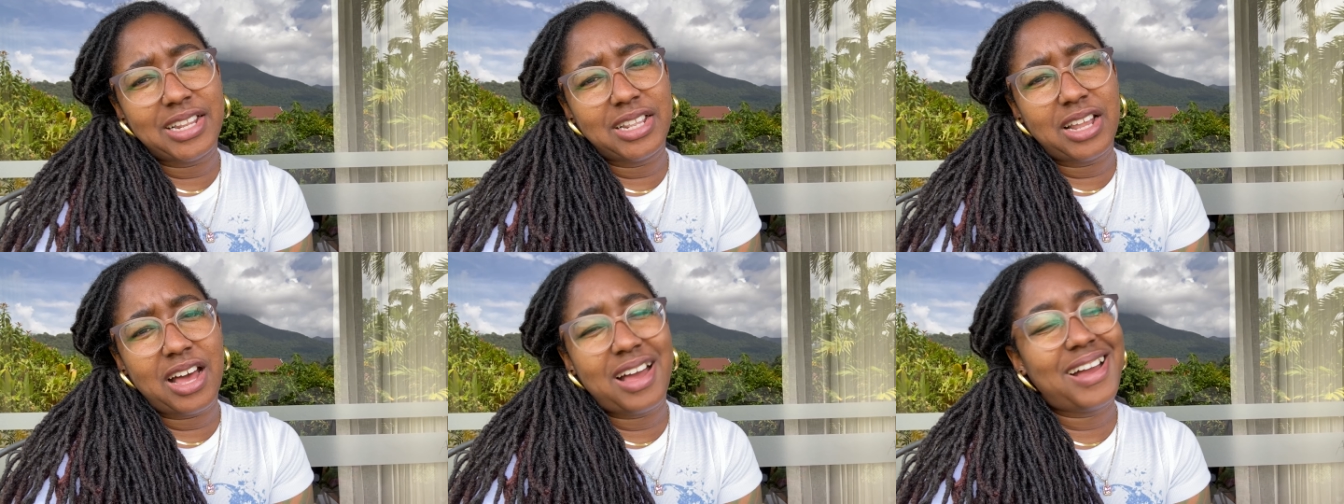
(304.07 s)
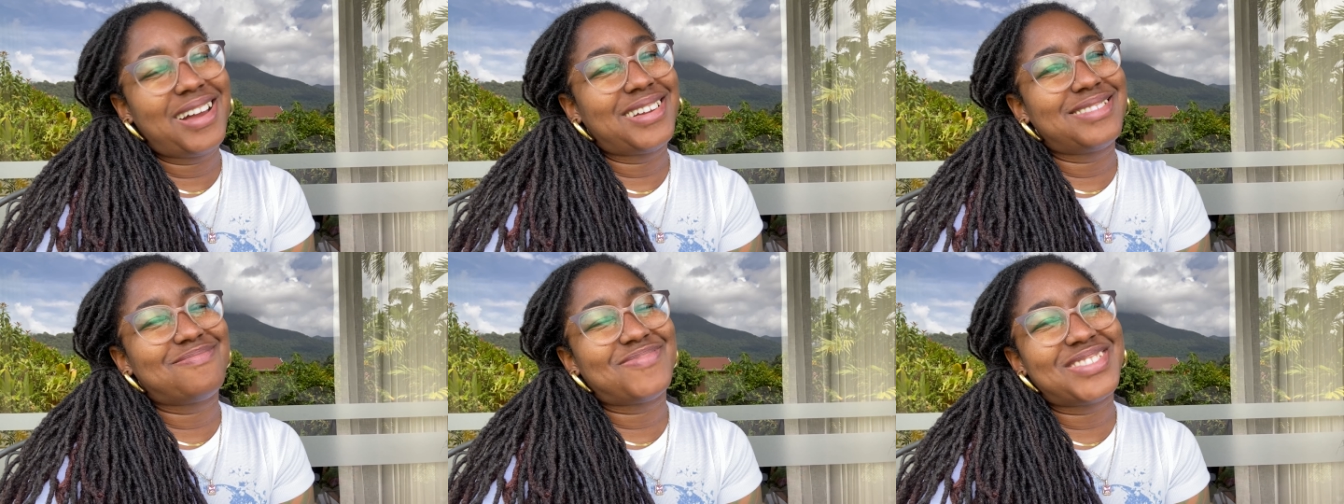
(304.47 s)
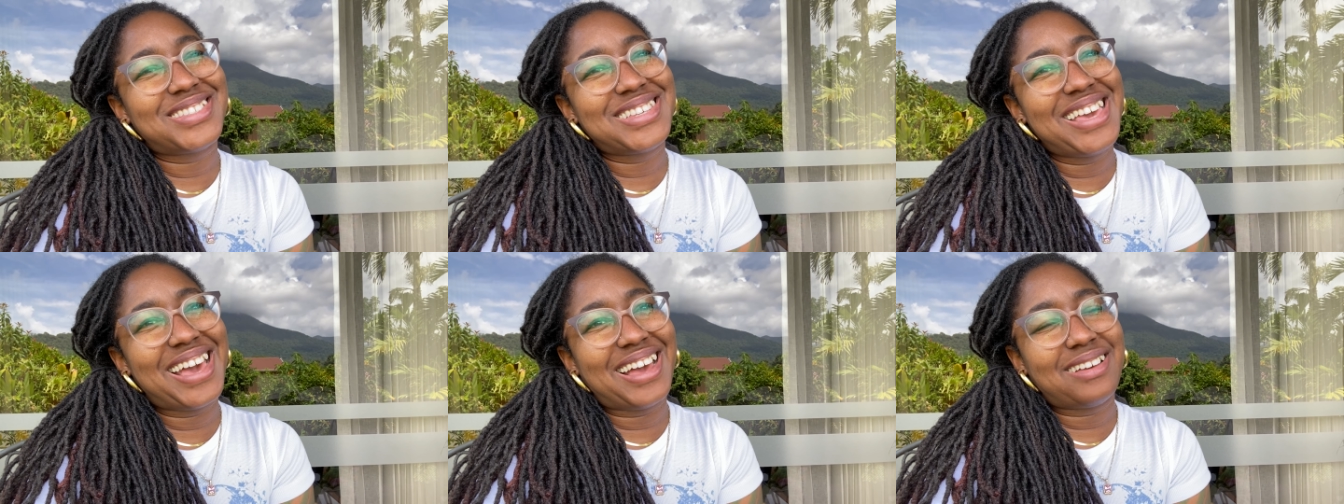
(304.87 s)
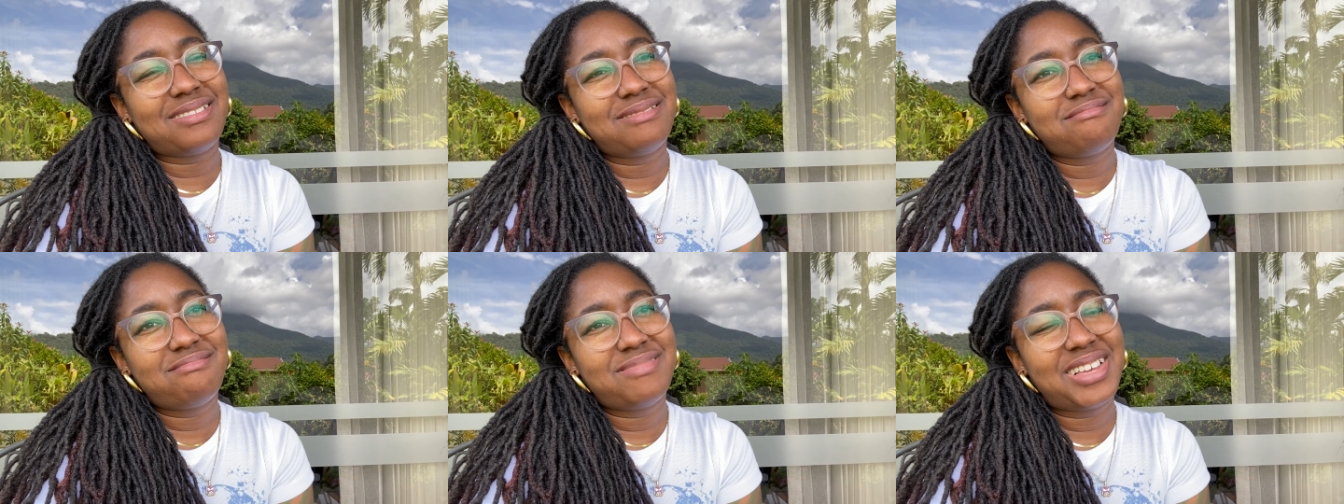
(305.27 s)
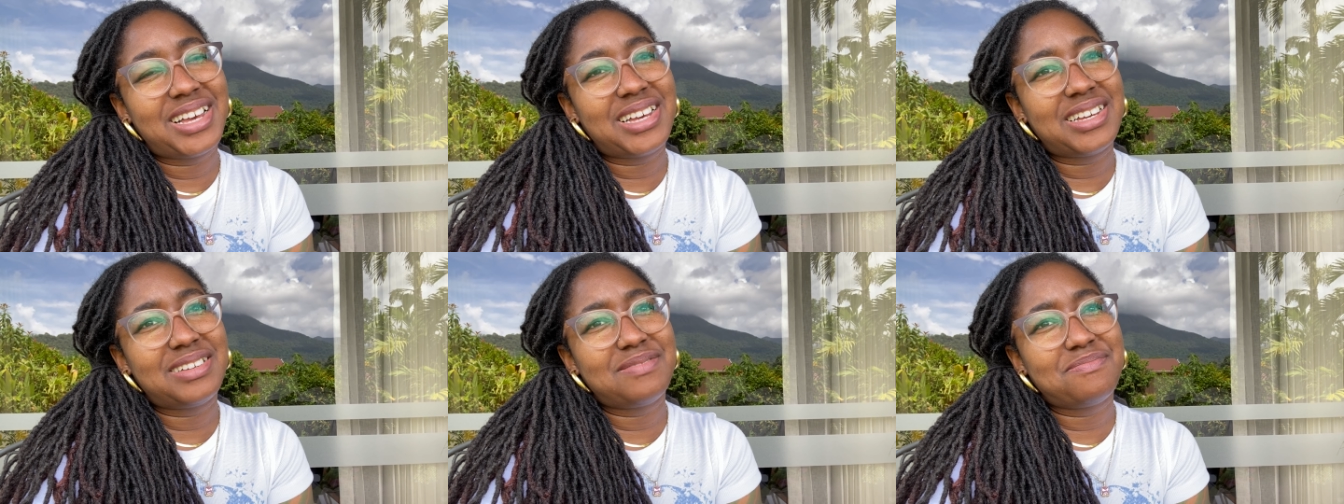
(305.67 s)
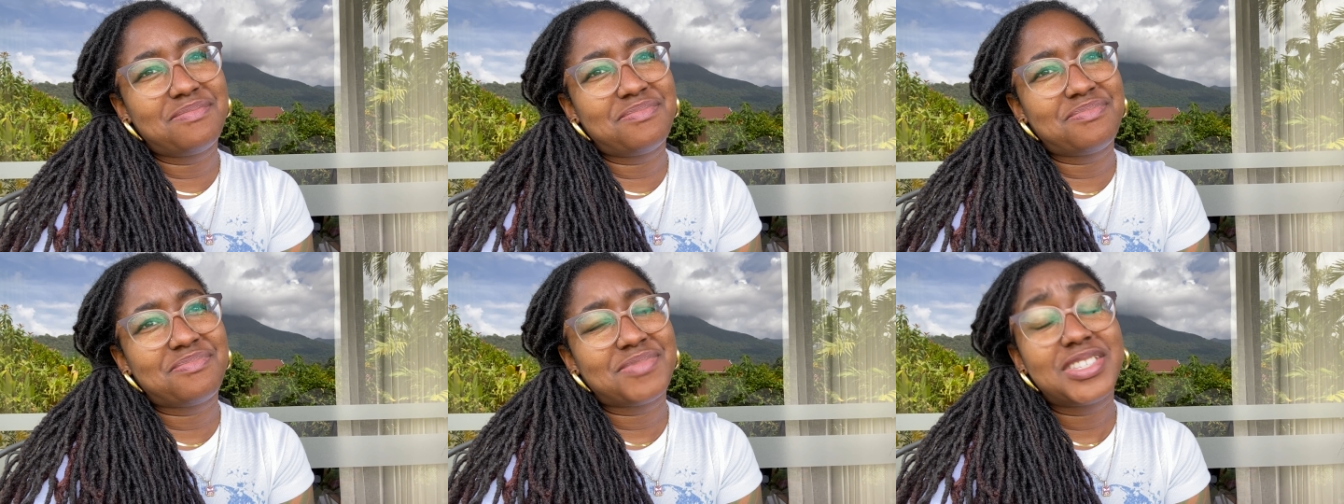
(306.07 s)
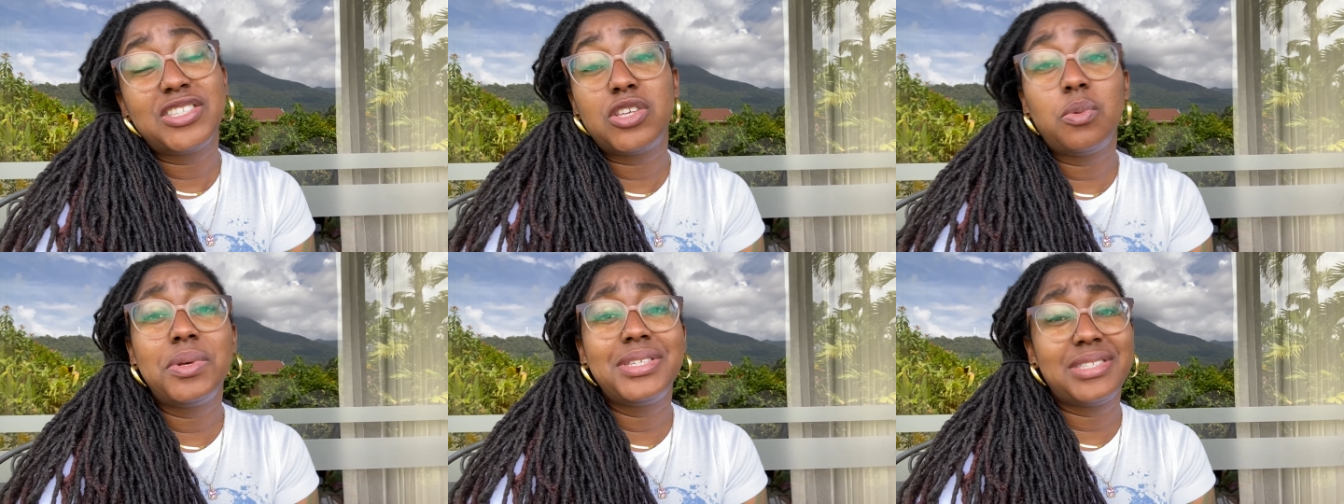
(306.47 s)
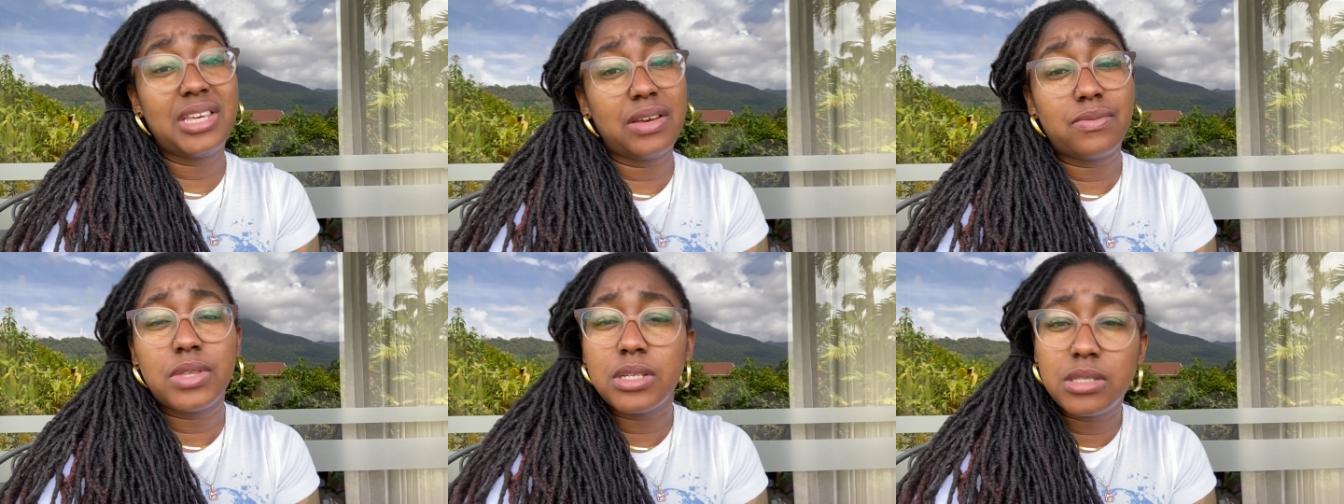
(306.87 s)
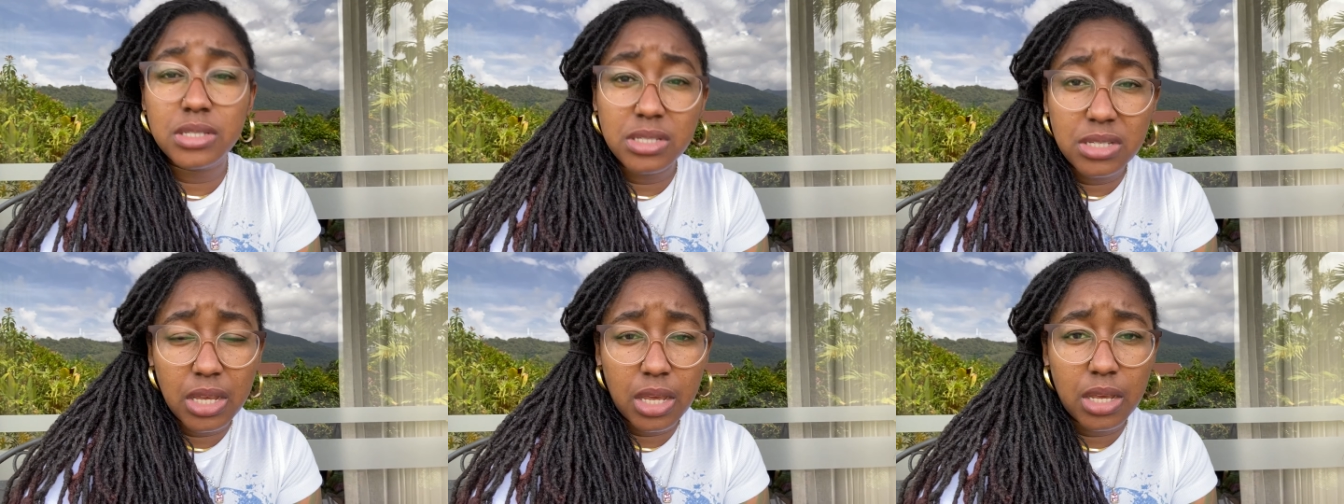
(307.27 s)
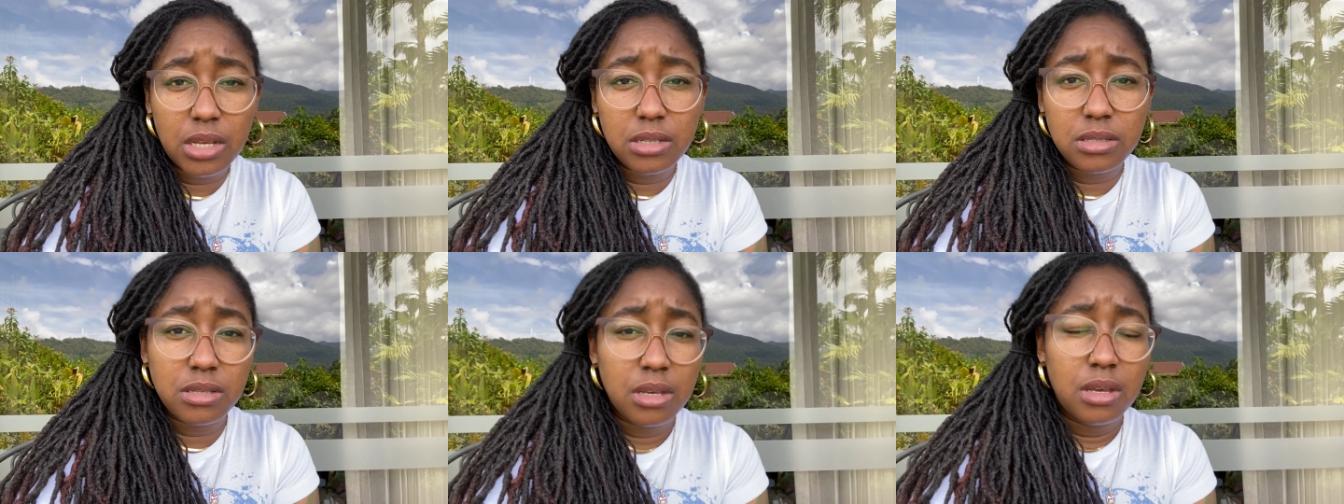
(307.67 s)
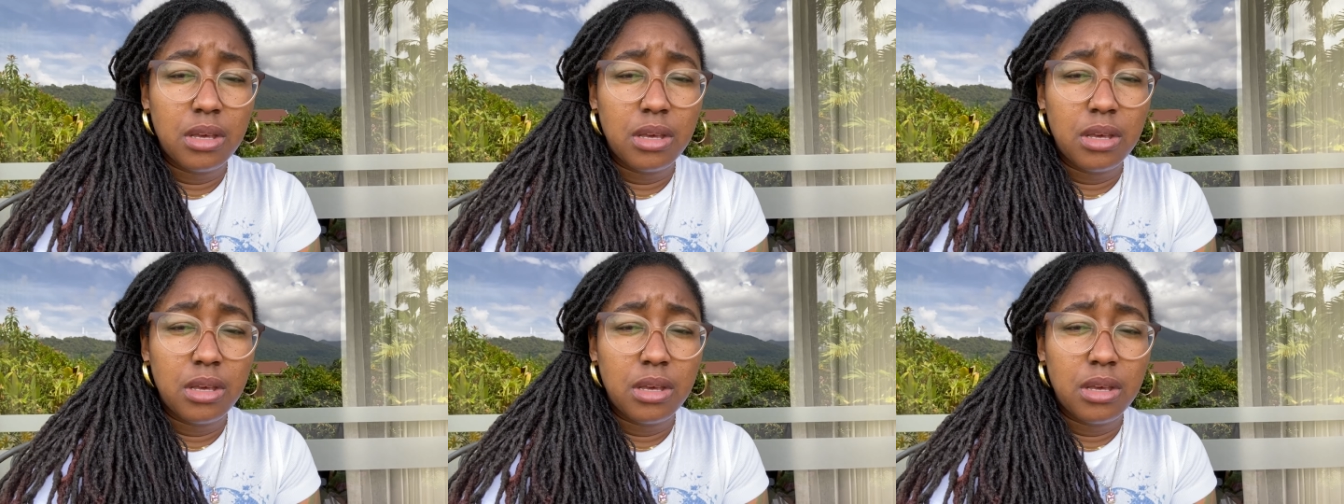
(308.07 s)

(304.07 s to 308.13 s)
lot. I, yeah. Um, so we'll see if this stays.